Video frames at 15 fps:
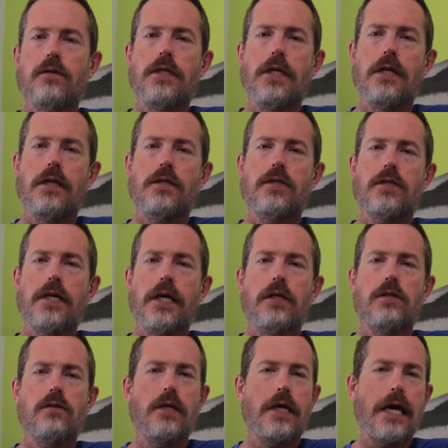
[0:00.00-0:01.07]
routine and
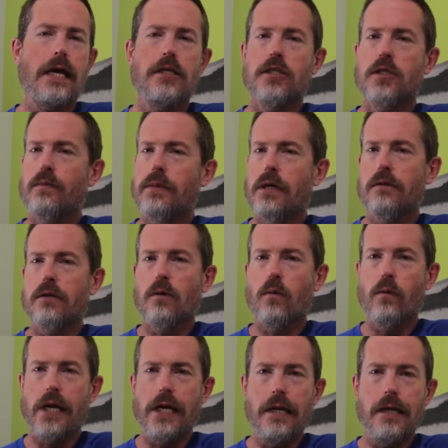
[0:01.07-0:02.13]
schedule. You can't just be out there
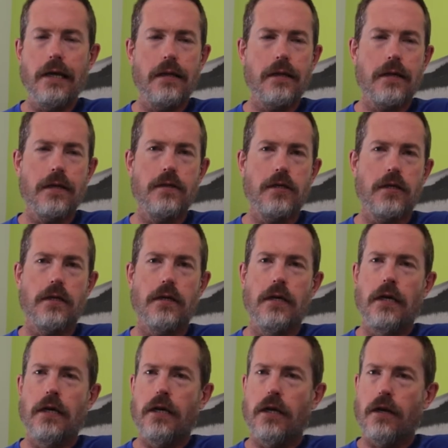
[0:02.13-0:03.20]
winning it because you're
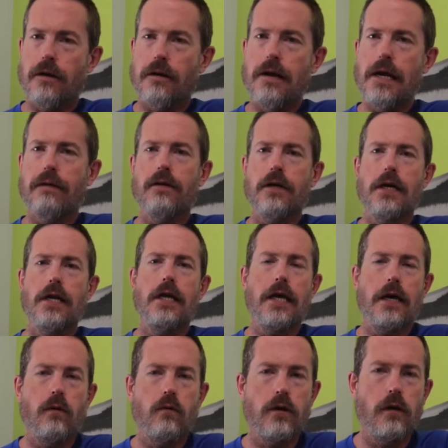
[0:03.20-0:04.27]
you're never going to
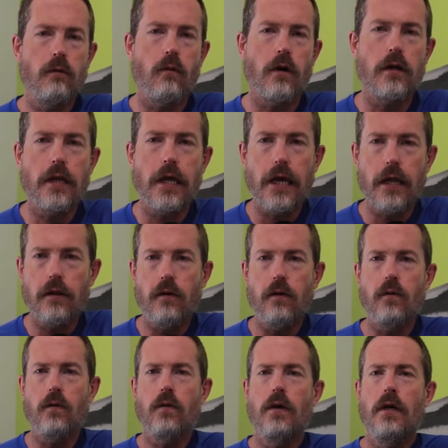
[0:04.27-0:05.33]
get where you want to get
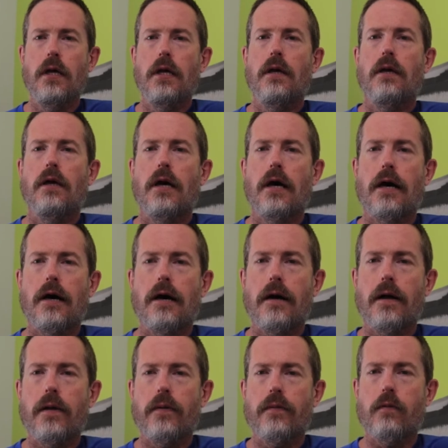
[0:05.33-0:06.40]
to
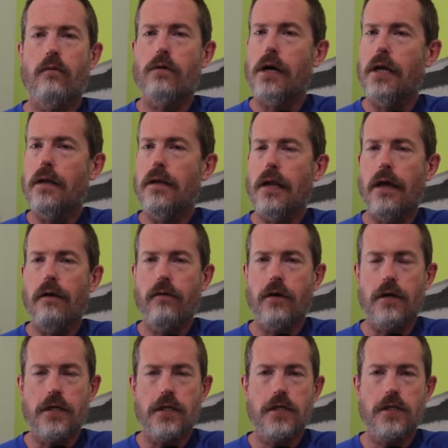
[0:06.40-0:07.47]
um, running if you're
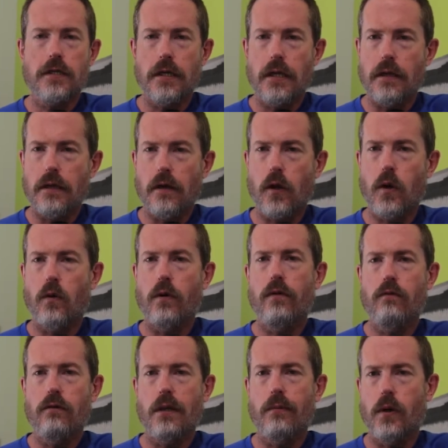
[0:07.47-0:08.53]
just going
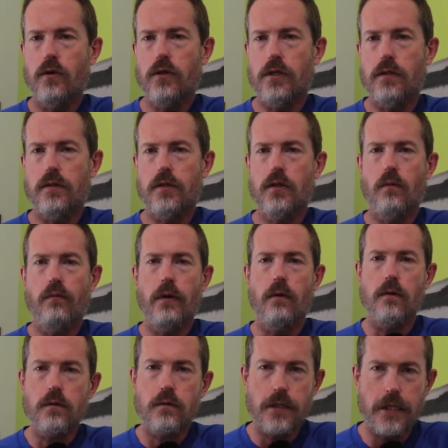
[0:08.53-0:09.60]
through the motions. So build
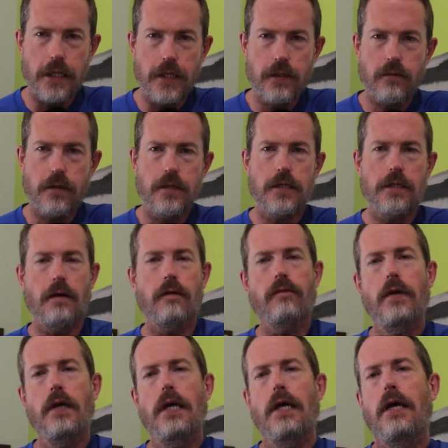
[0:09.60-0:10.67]
those routines for
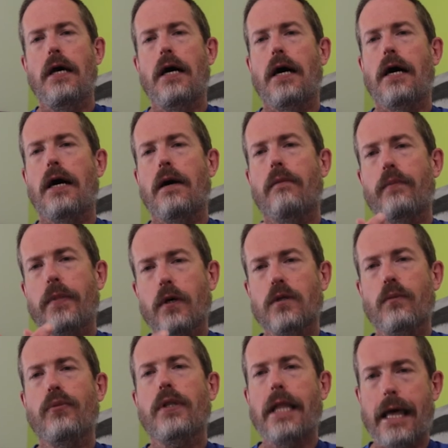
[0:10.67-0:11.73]
yourself. Uh, build
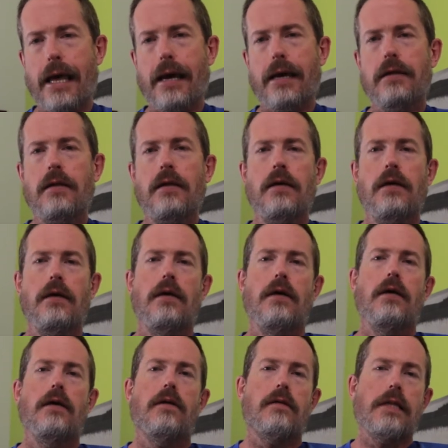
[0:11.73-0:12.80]
a plan.
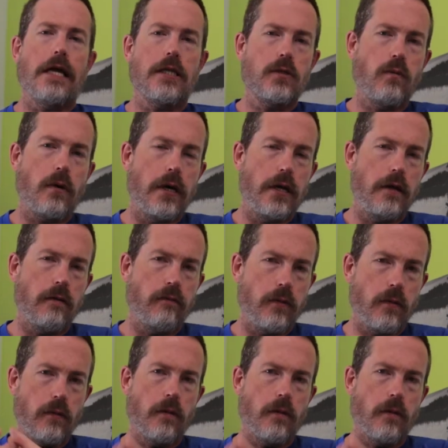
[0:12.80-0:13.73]
That's why you know